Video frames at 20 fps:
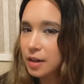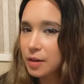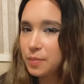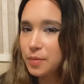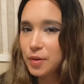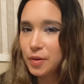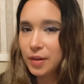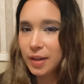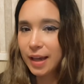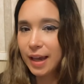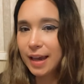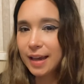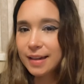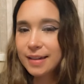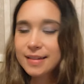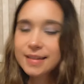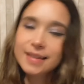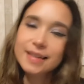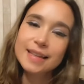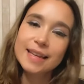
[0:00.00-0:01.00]

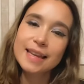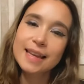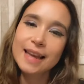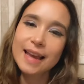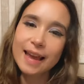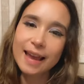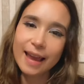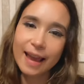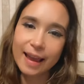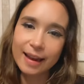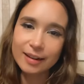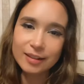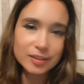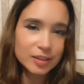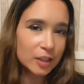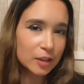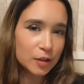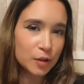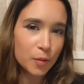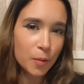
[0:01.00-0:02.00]
communicate, and I'll
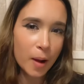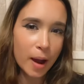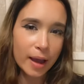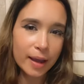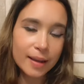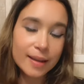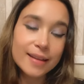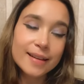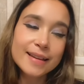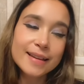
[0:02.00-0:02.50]
tell you why.